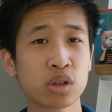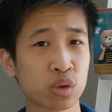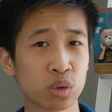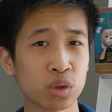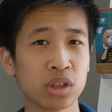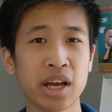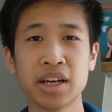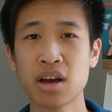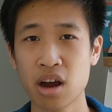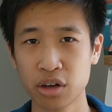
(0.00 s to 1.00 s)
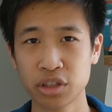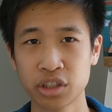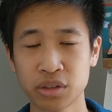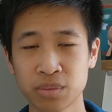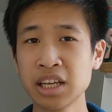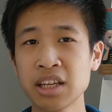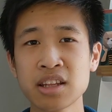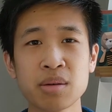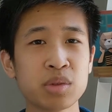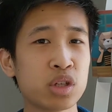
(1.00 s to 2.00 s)
cruel, and harsh,
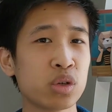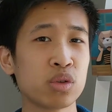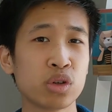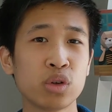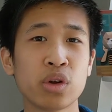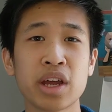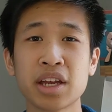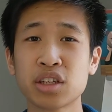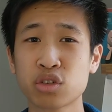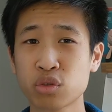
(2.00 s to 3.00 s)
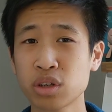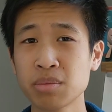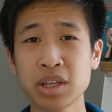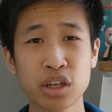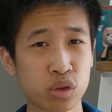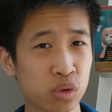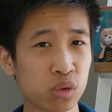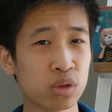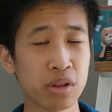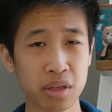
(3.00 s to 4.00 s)
leading them to do extremely
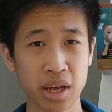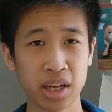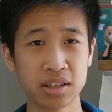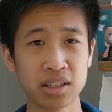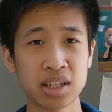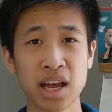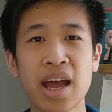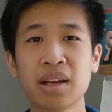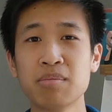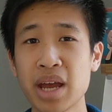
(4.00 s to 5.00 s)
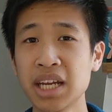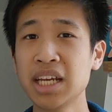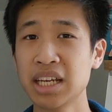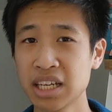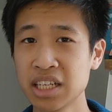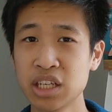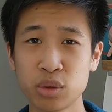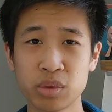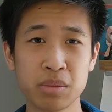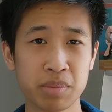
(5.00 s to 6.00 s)
cruel things and many
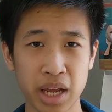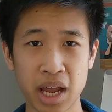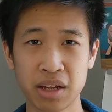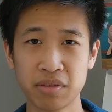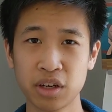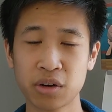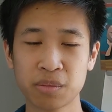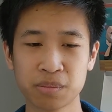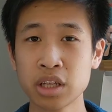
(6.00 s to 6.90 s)
inhuman behavior.